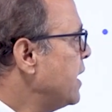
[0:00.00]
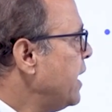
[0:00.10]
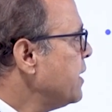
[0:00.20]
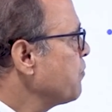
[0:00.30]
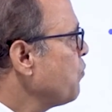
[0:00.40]

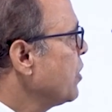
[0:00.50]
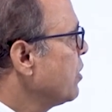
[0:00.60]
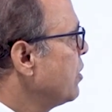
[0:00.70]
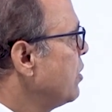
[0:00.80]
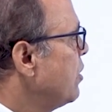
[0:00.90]
that
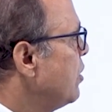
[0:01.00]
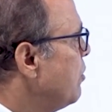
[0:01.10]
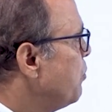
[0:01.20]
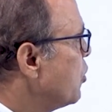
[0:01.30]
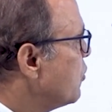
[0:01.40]

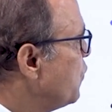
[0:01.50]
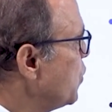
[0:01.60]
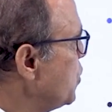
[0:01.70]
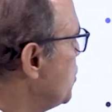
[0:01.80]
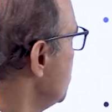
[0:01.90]

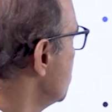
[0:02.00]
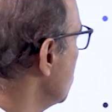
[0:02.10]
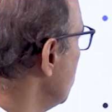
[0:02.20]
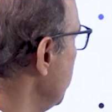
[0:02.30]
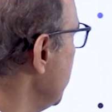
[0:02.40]
portfolio
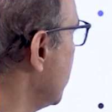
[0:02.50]
should be